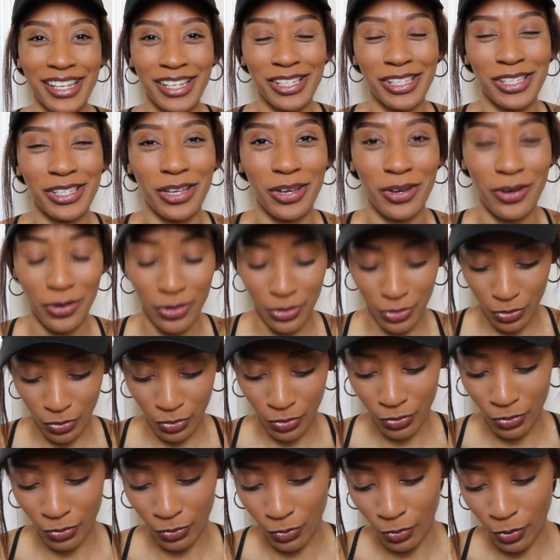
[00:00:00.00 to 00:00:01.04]
So
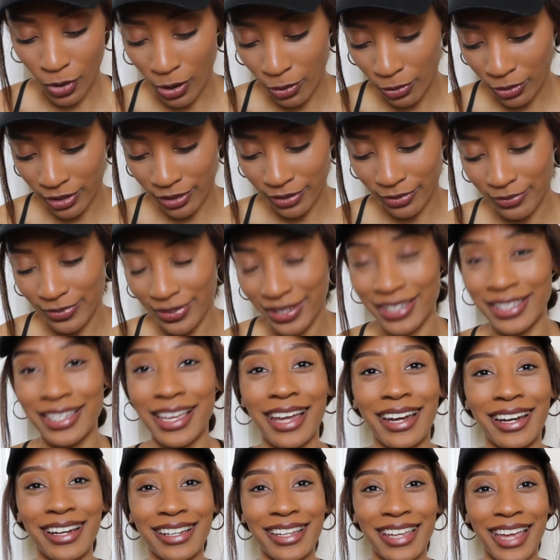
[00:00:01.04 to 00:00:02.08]
welcome
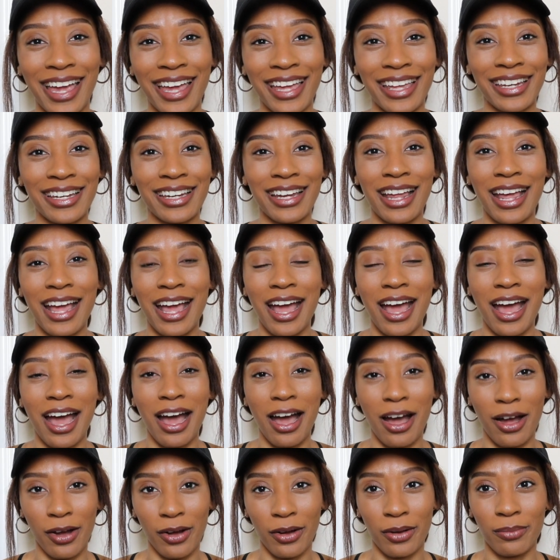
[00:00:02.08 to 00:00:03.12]
yet again.
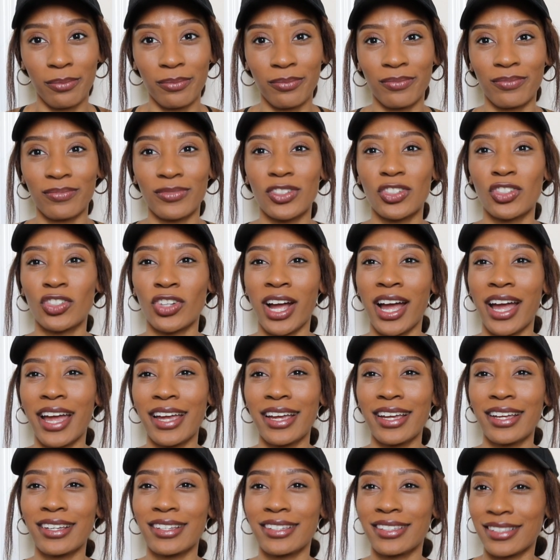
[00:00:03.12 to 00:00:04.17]
Um,
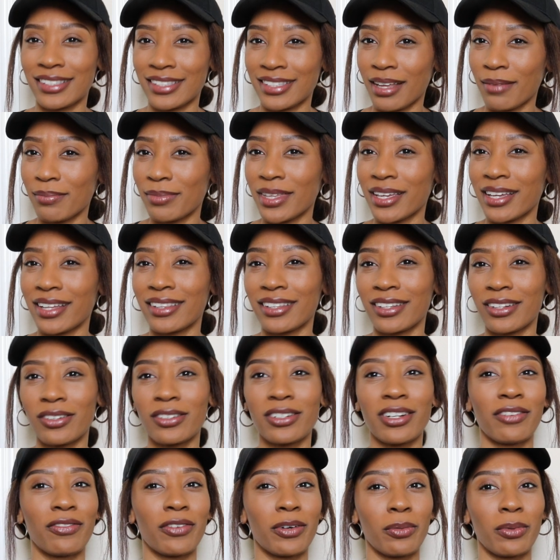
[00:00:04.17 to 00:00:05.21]
trying something a little
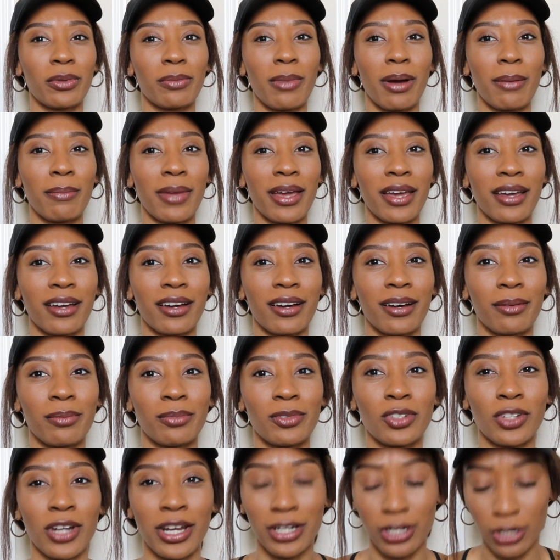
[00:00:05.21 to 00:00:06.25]
different with my makeup,
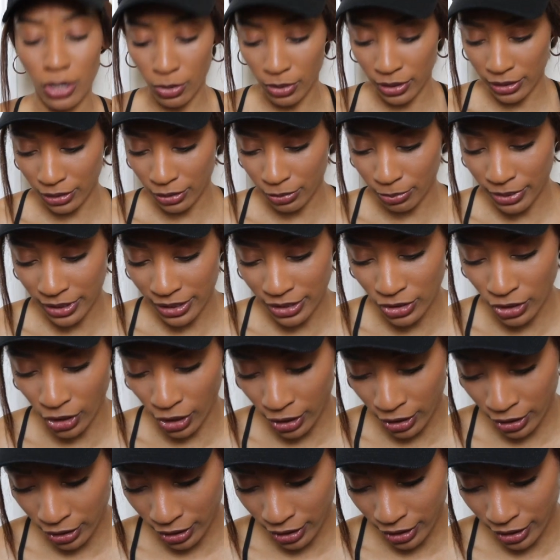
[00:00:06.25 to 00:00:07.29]
trying to go a little bit
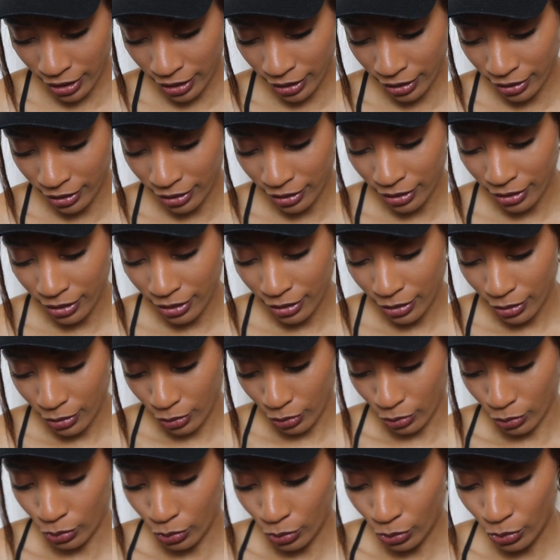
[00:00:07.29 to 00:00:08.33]
darker.
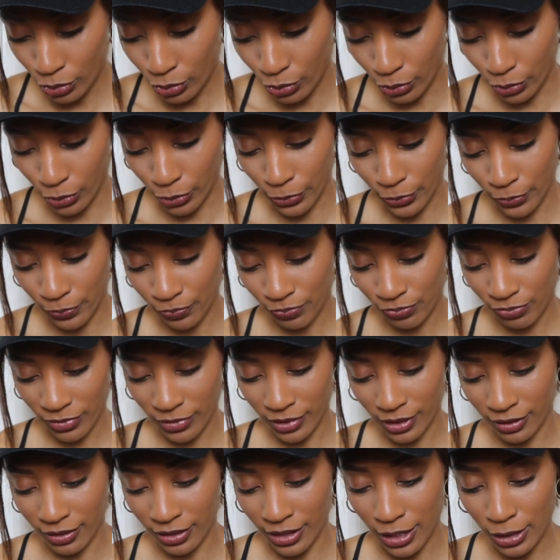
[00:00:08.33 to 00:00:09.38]
Ooh,
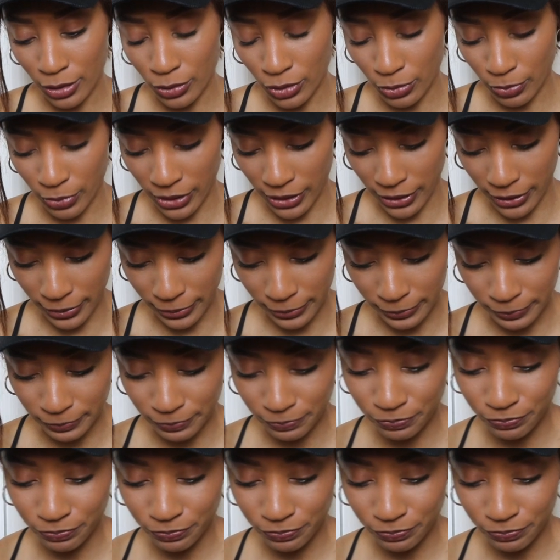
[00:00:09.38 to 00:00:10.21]
thank you, Spirit.